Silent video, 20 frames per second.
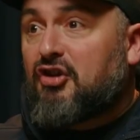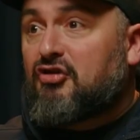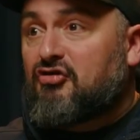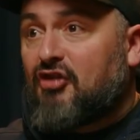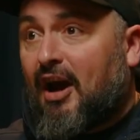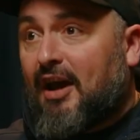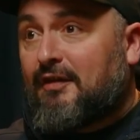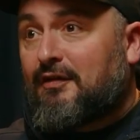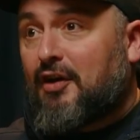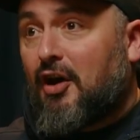
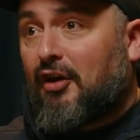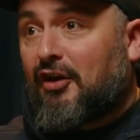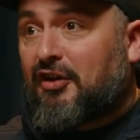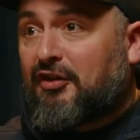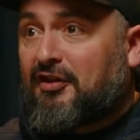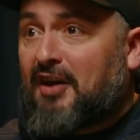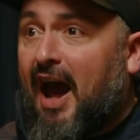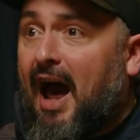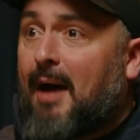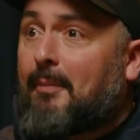graveyard of
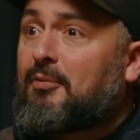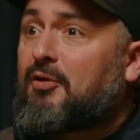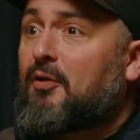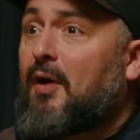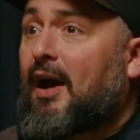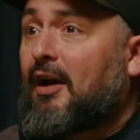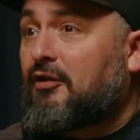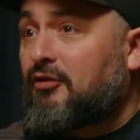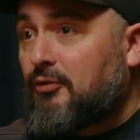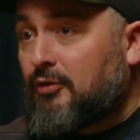dApps or
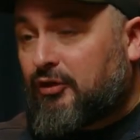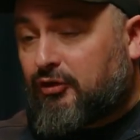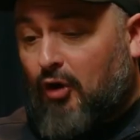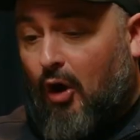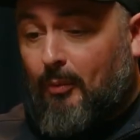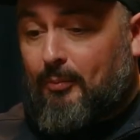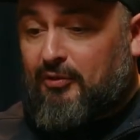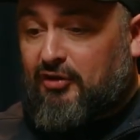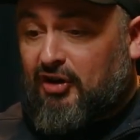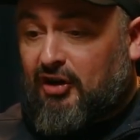actual
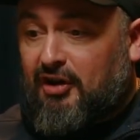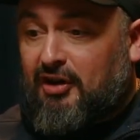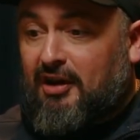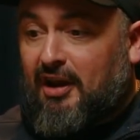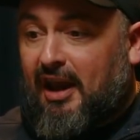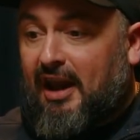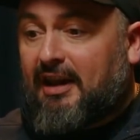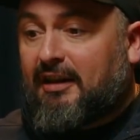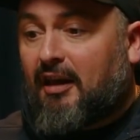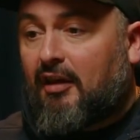adoption,
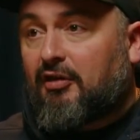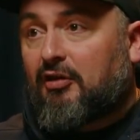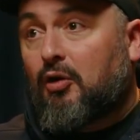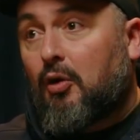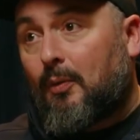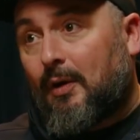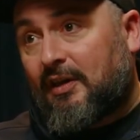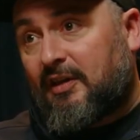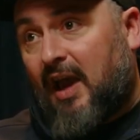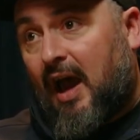it doesn't
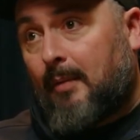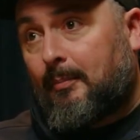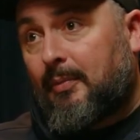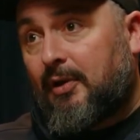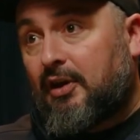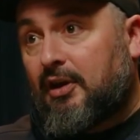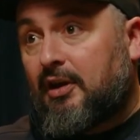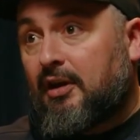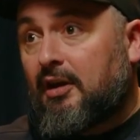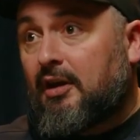always
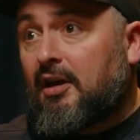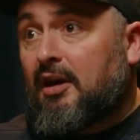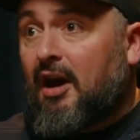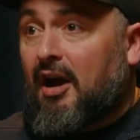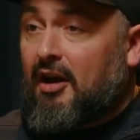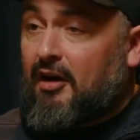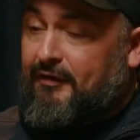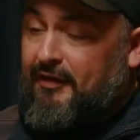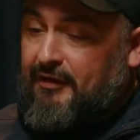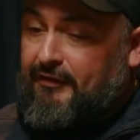happen.
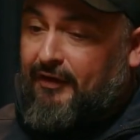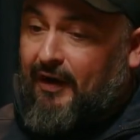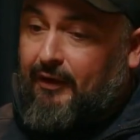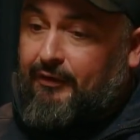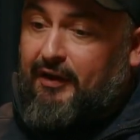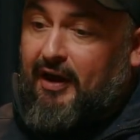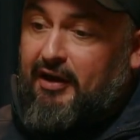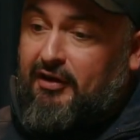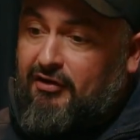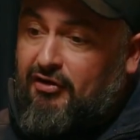And I think
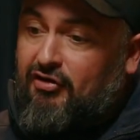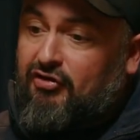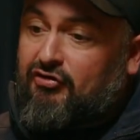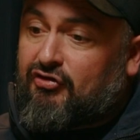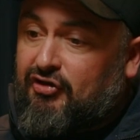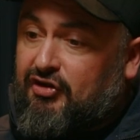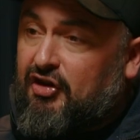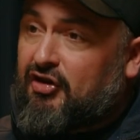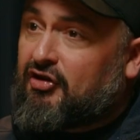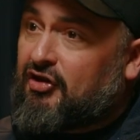foundations
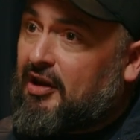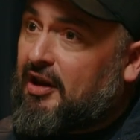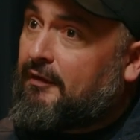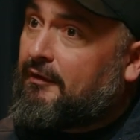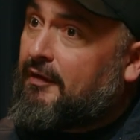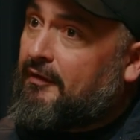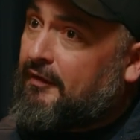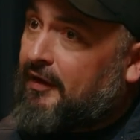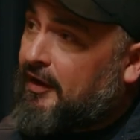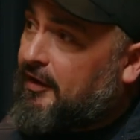traditionally have
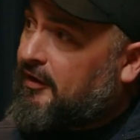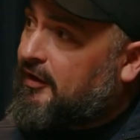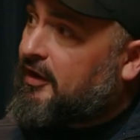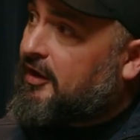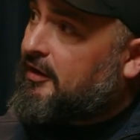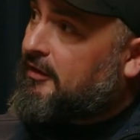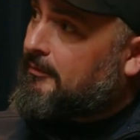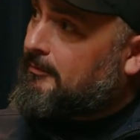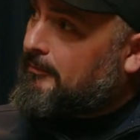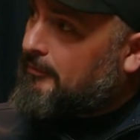
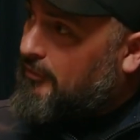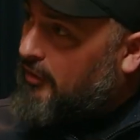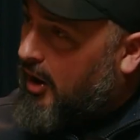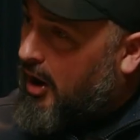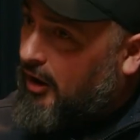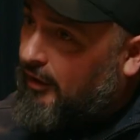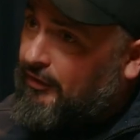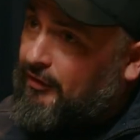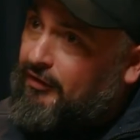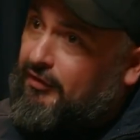invested
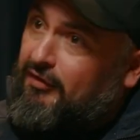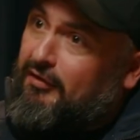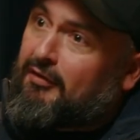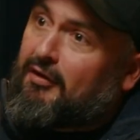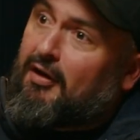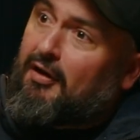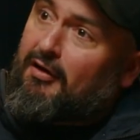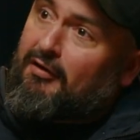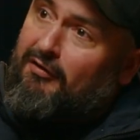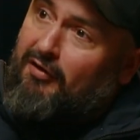grants,
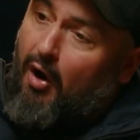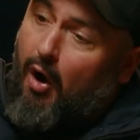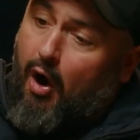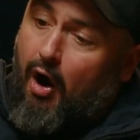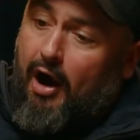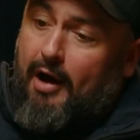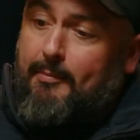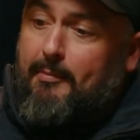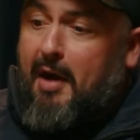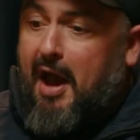
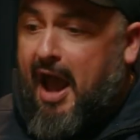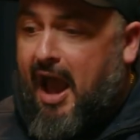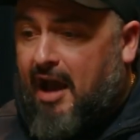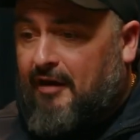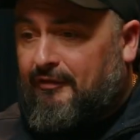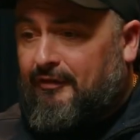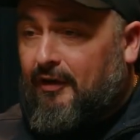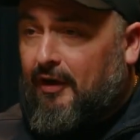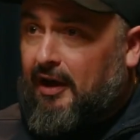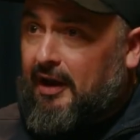time,
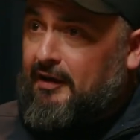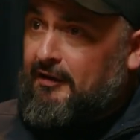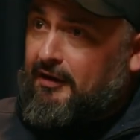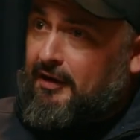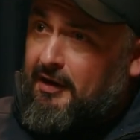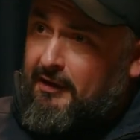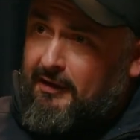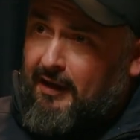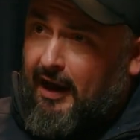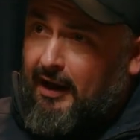effort into
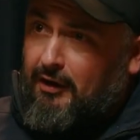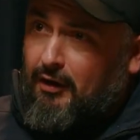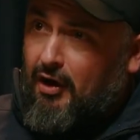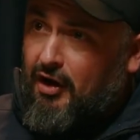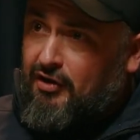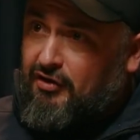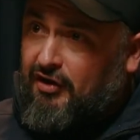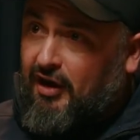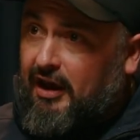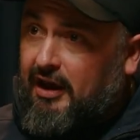the
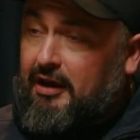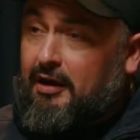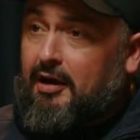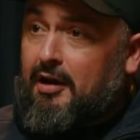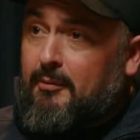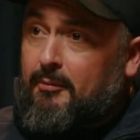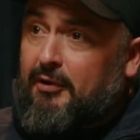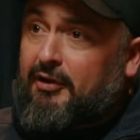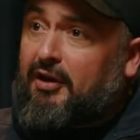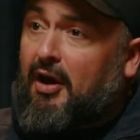technology,
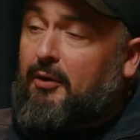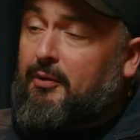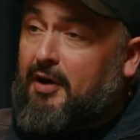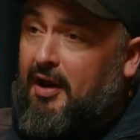but don't